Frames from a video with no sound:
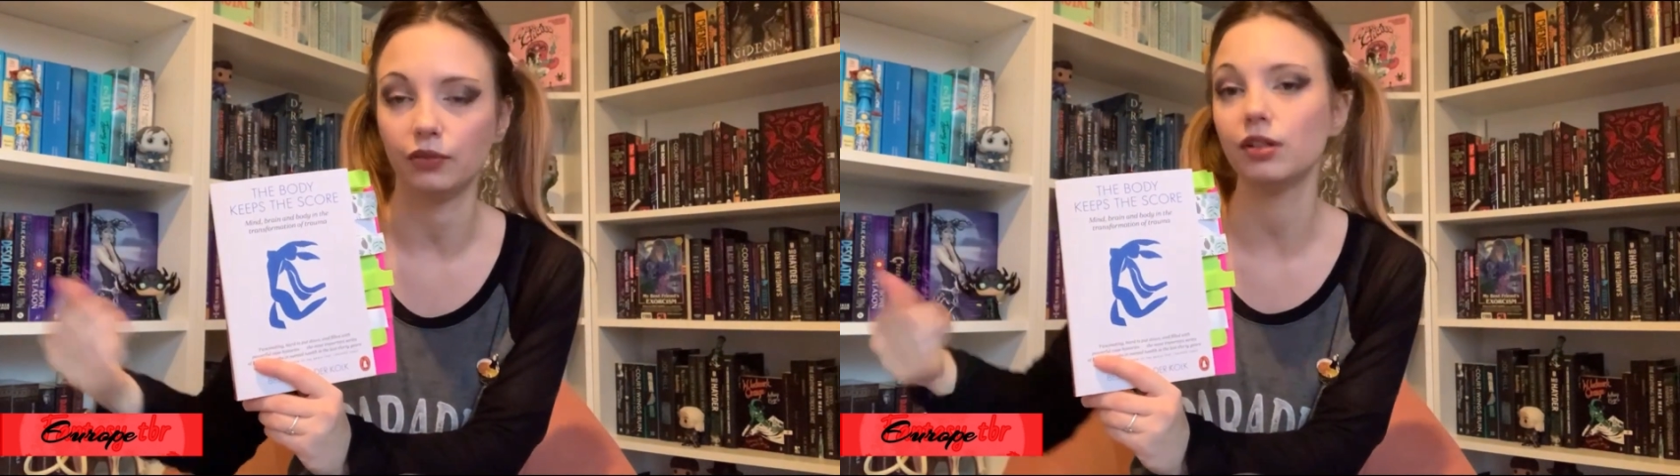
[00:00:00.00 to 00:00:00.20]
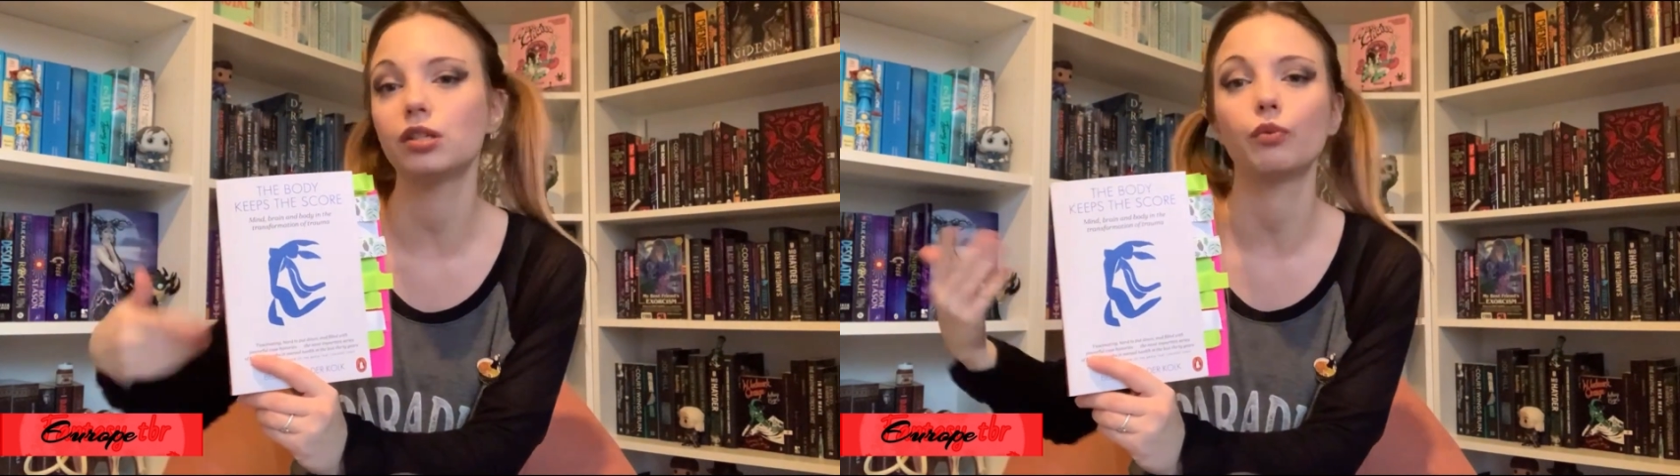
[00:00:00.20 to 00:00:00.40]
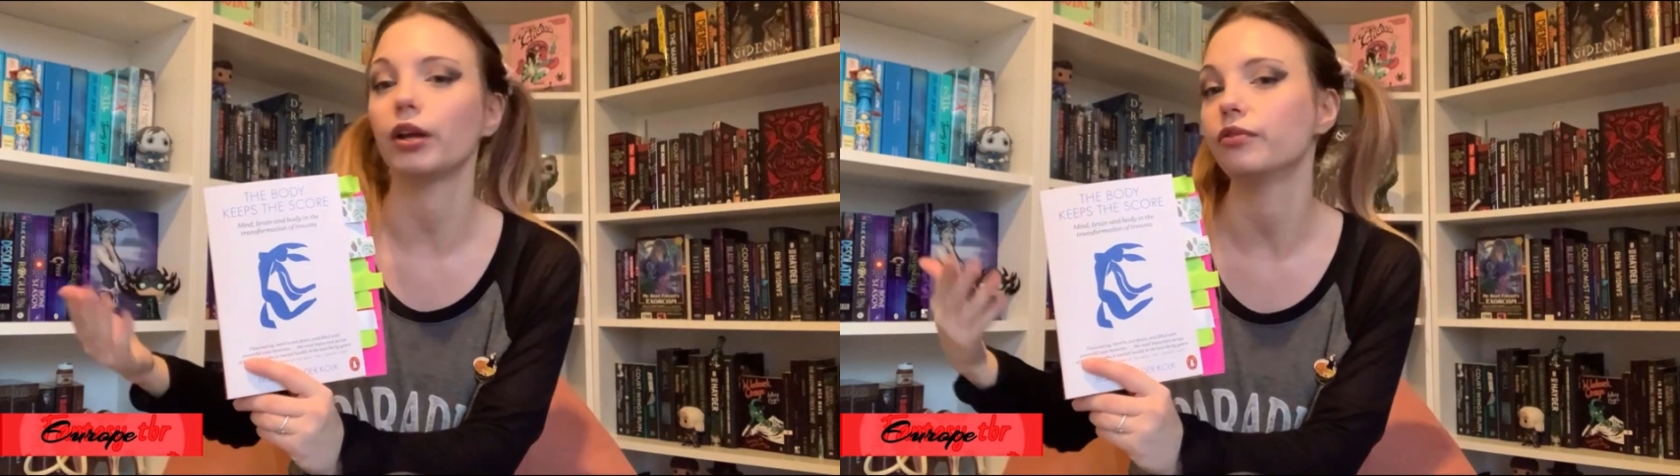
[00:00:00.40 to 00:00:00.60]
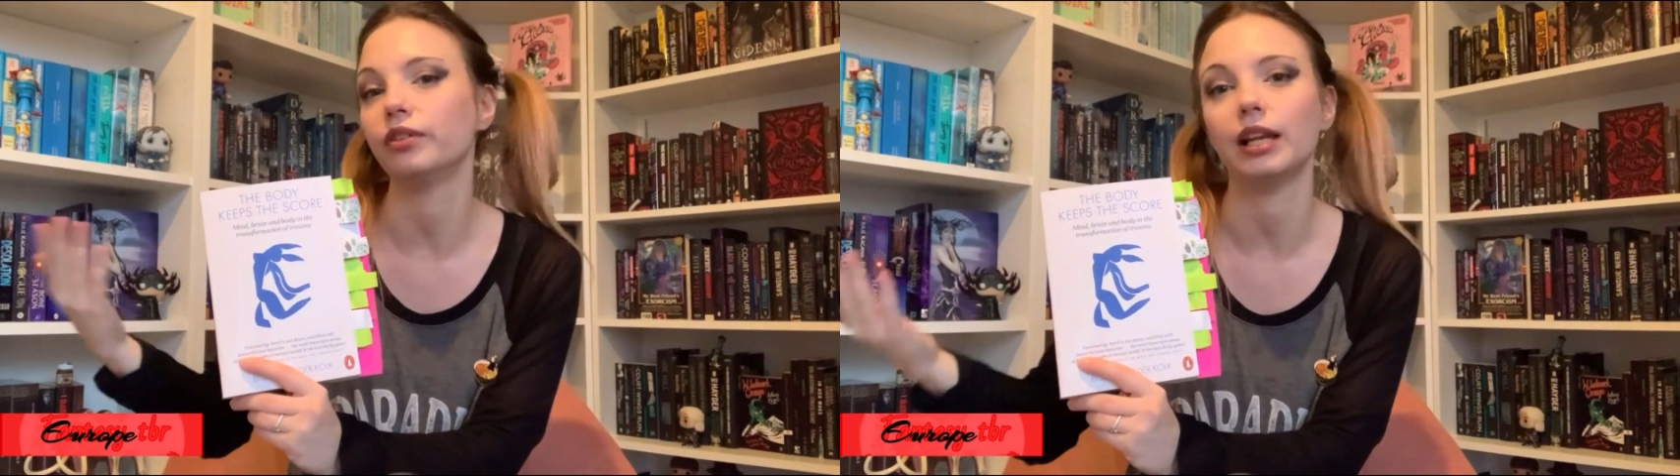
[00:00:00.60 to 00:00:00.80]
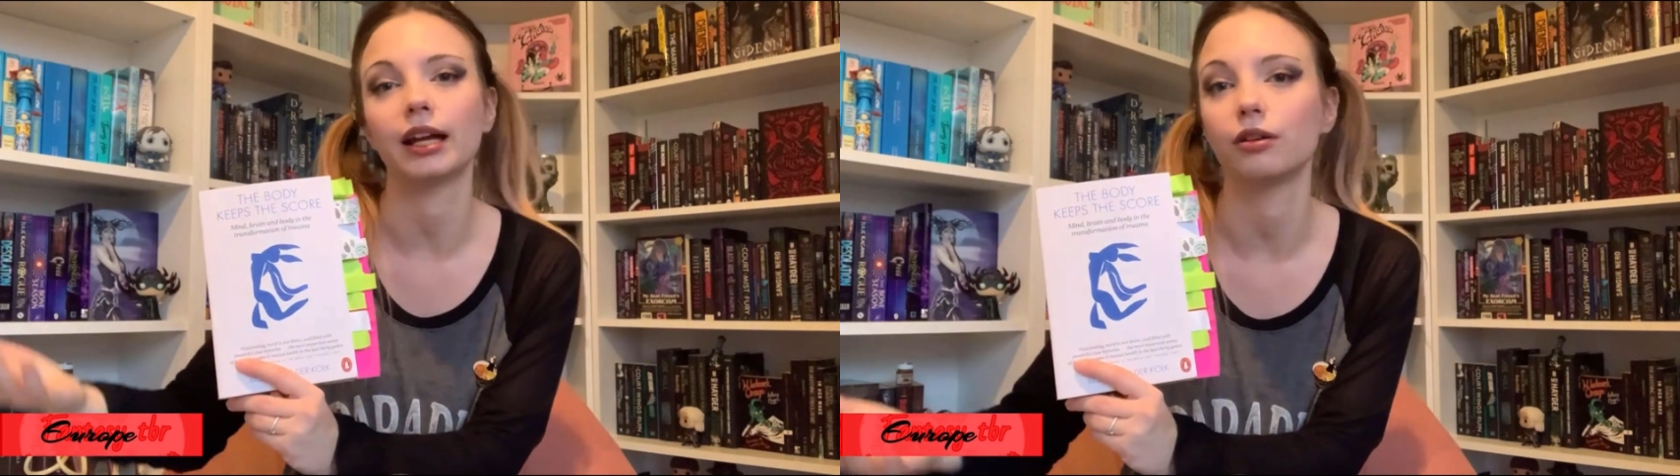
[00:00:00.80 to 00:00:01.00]
this is why you
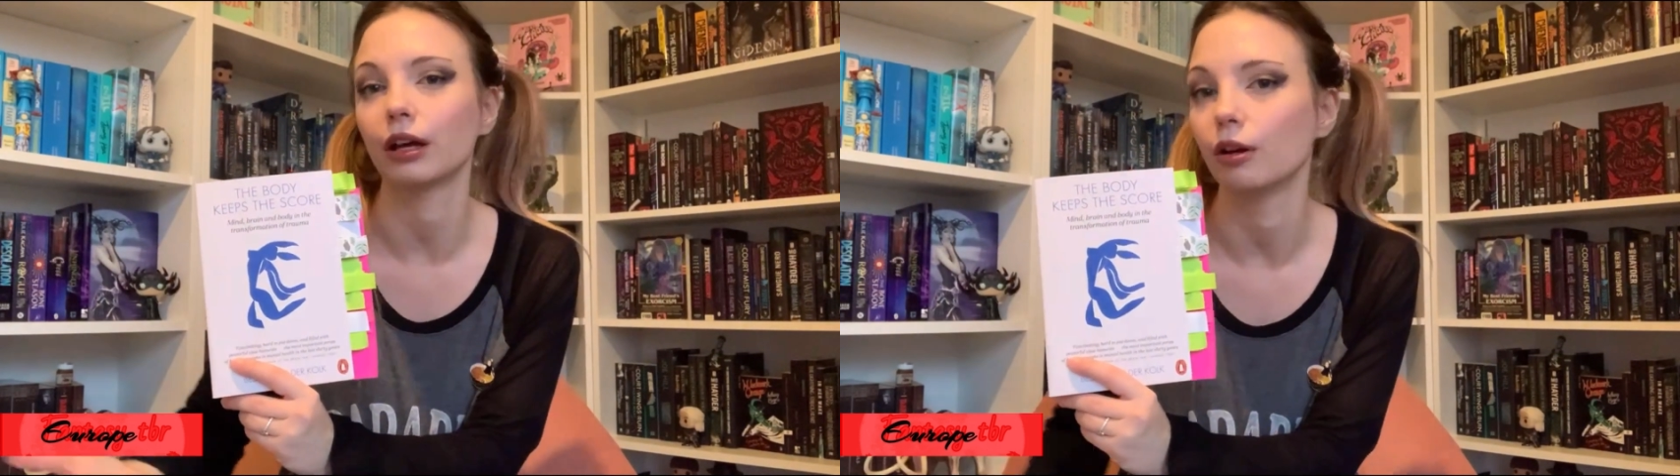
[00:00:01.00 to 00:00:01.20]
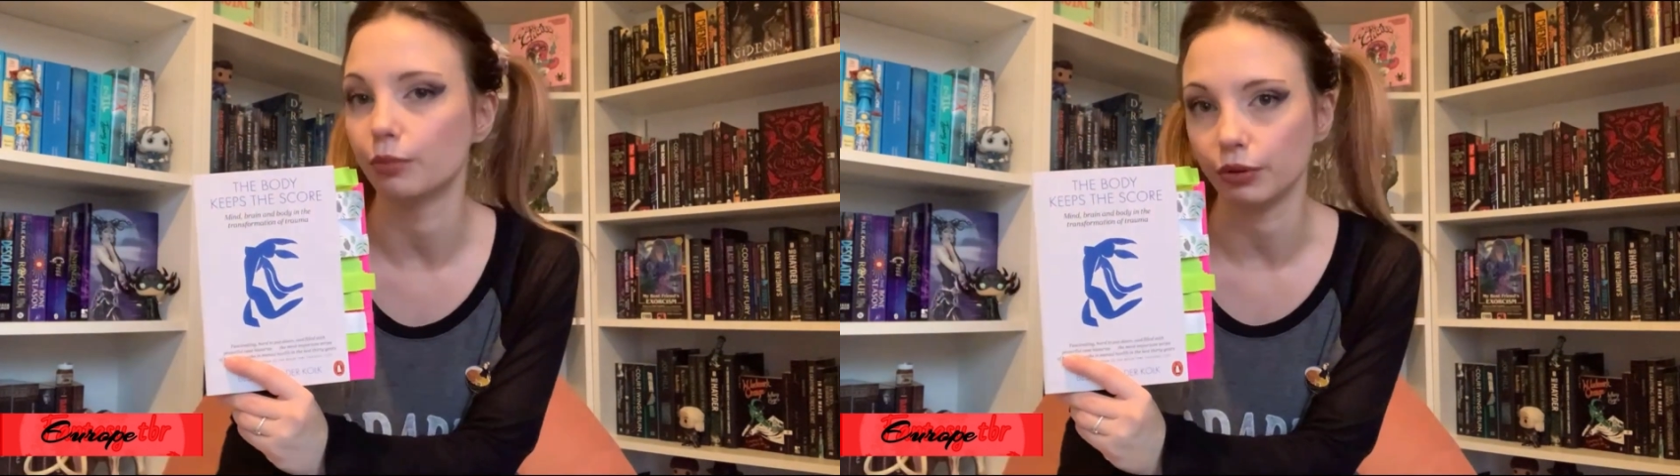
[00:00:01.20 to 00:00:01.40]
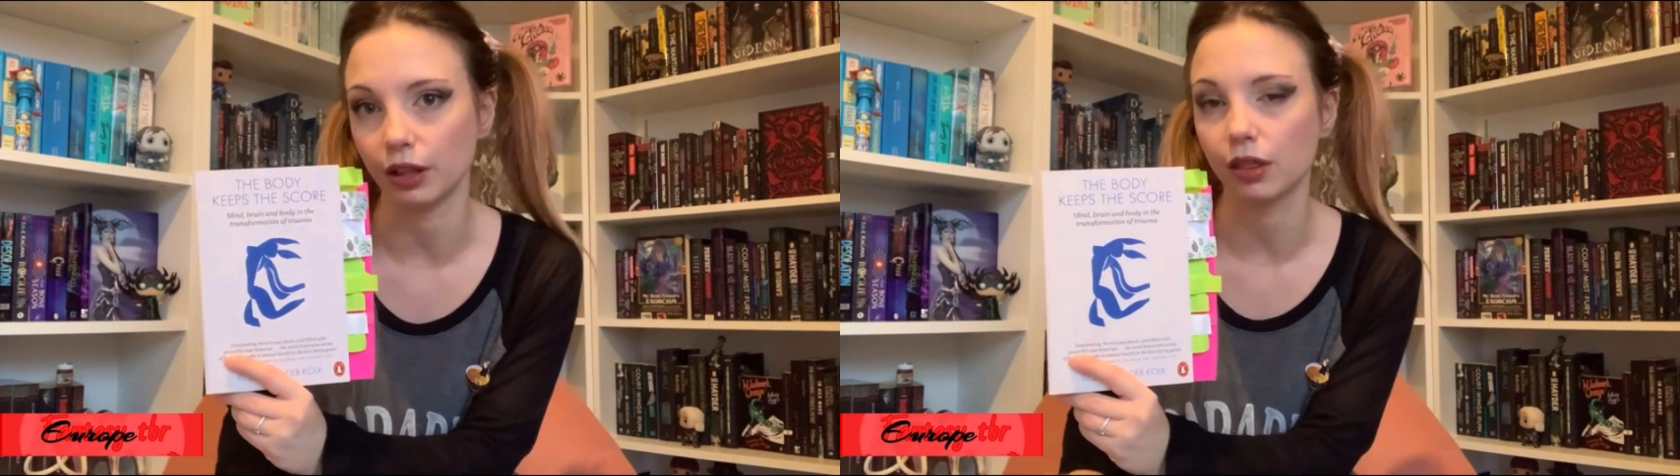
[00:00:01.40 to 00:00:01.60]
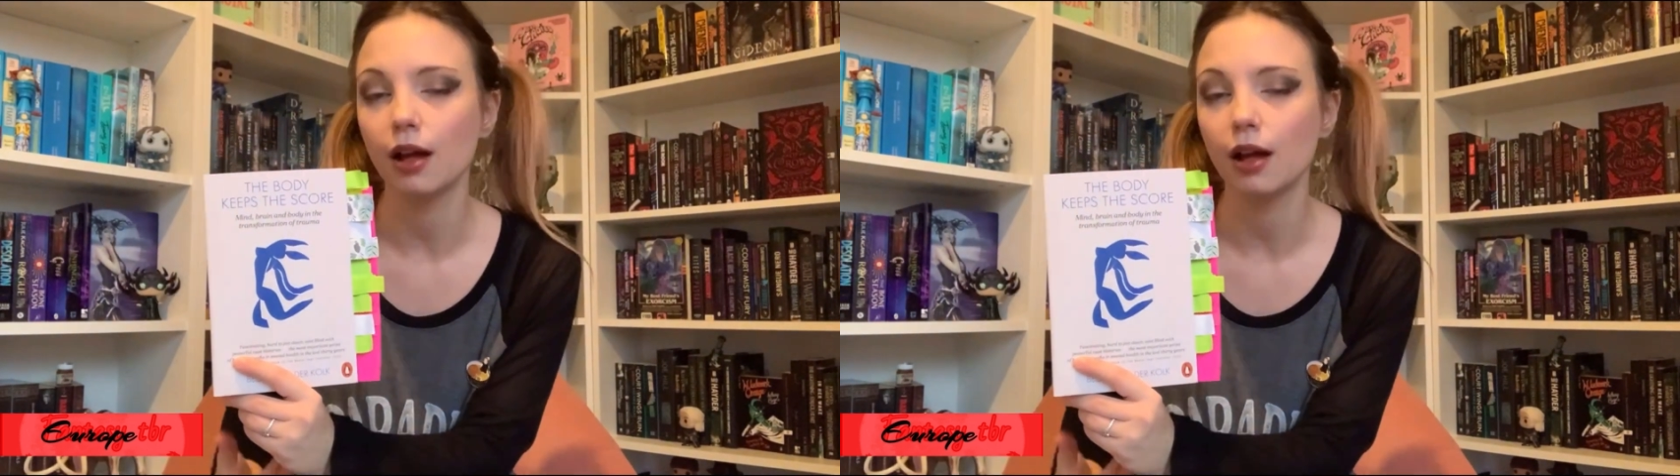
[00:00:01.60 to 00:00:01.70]
feel like you cannot breathe,